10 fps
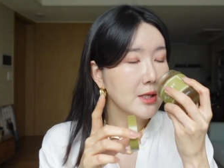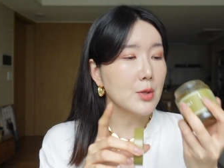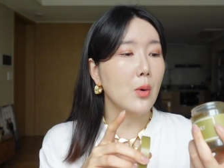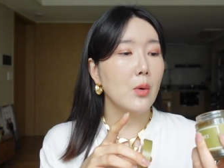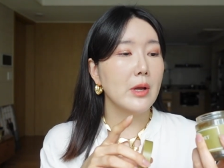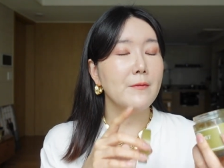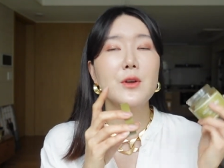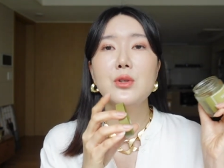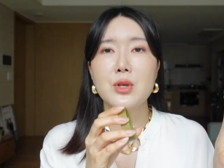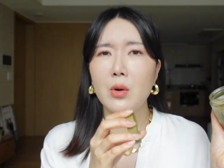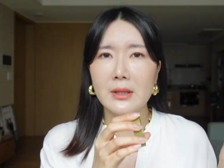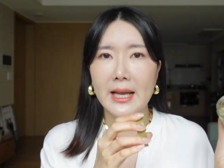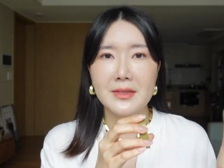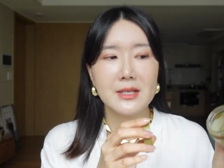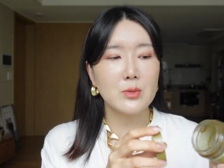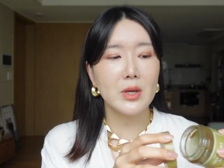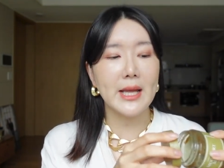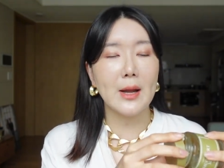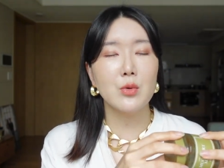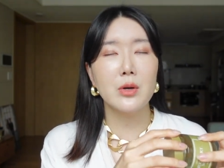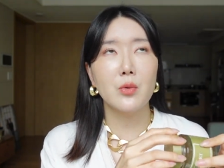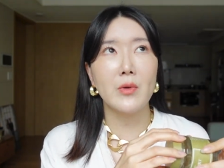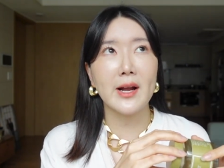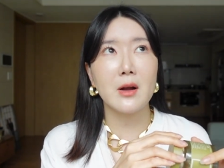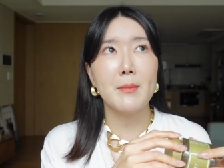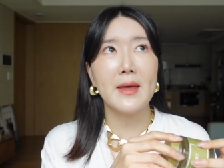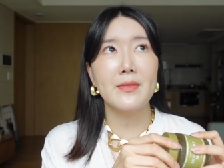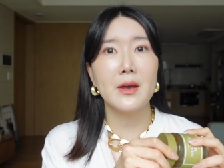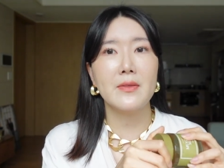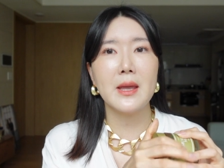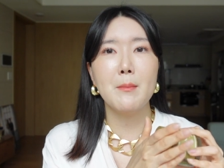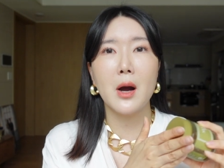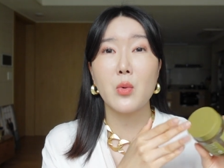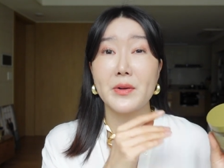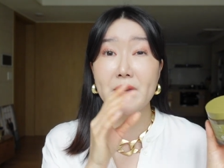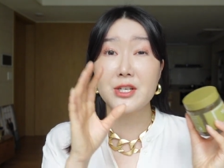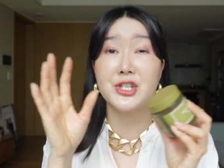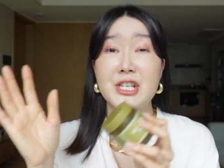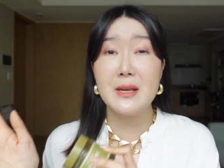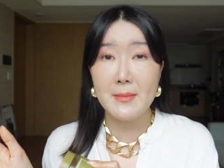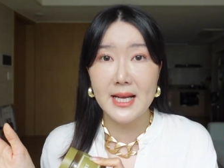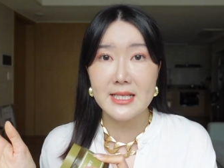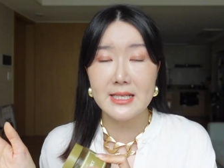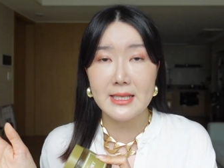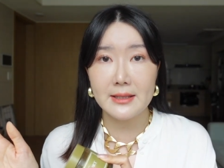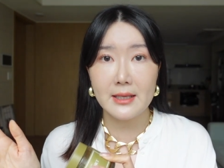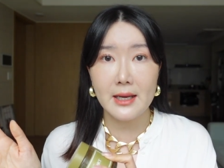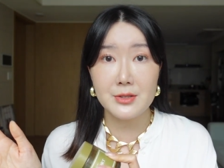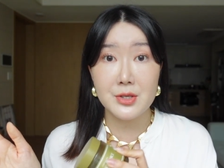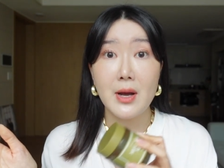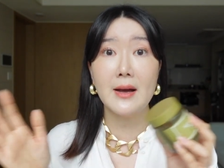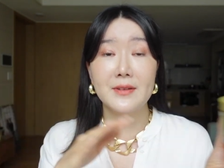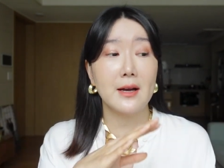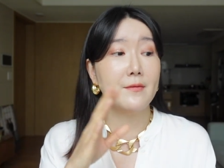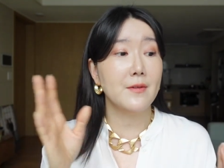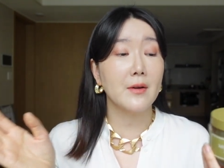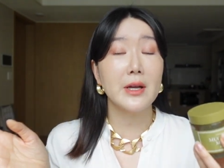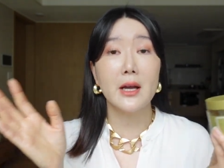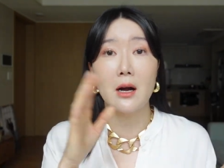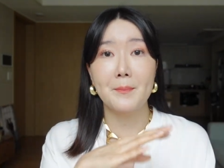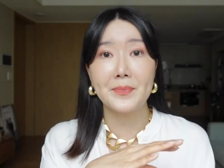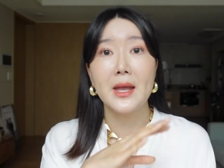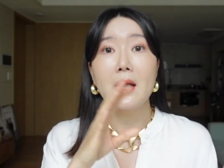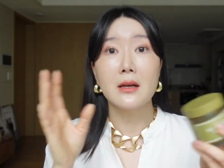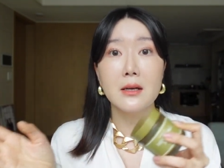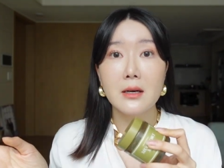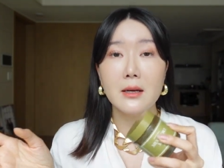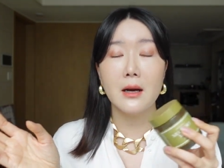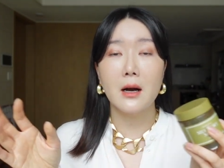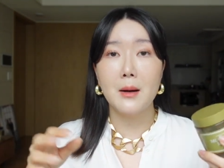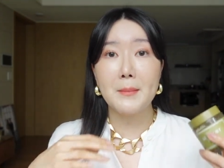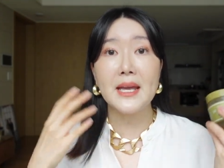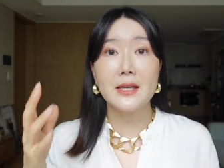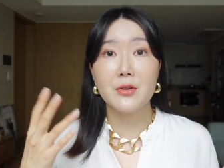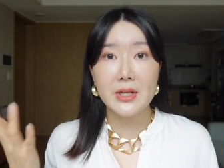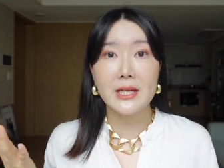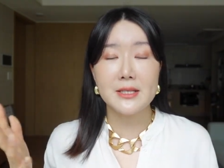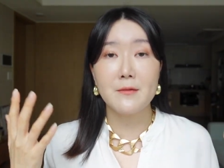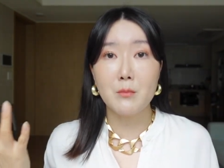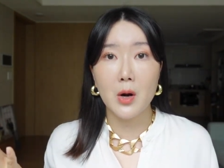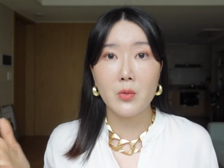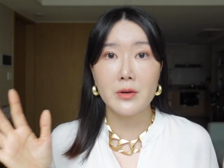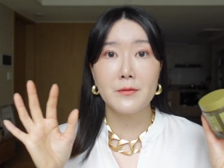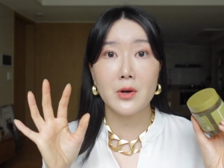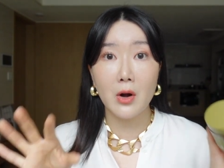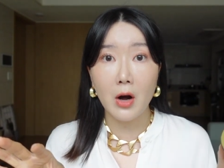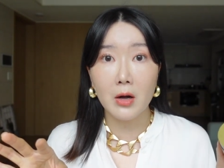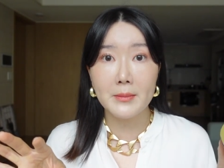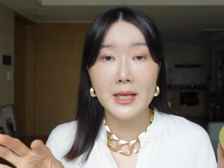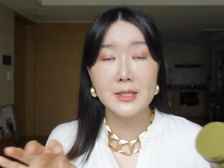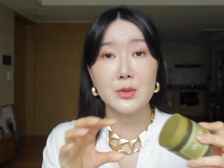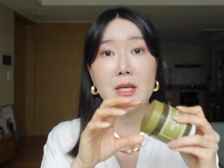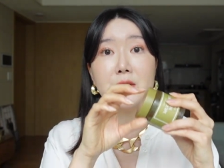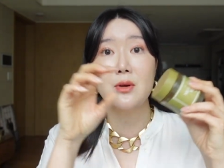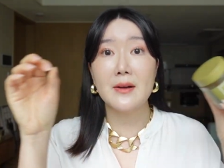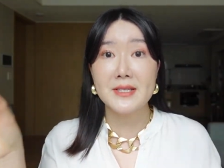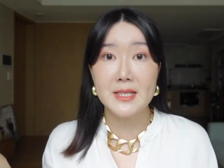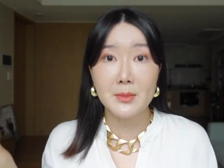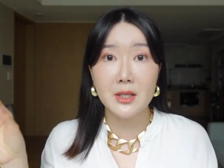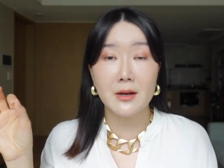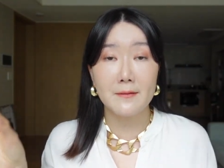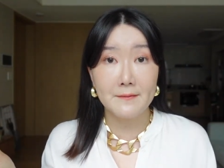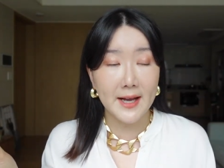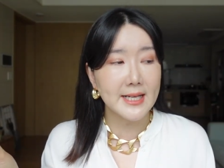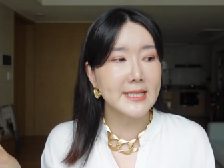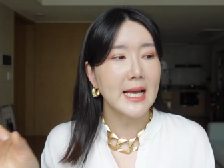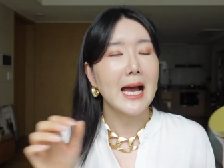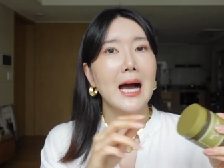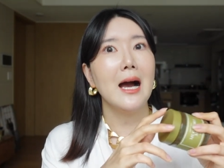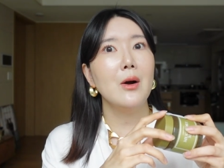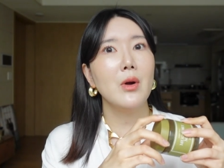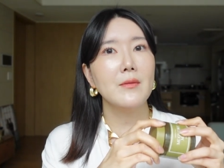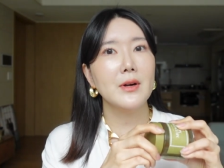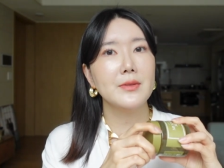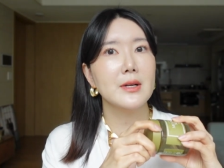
So if you don't like this one, I would recommend the mugwort sheet masks that they do have. They have very um, good uh, main ingredient of mugwort for calming, so they do have similar effects. However,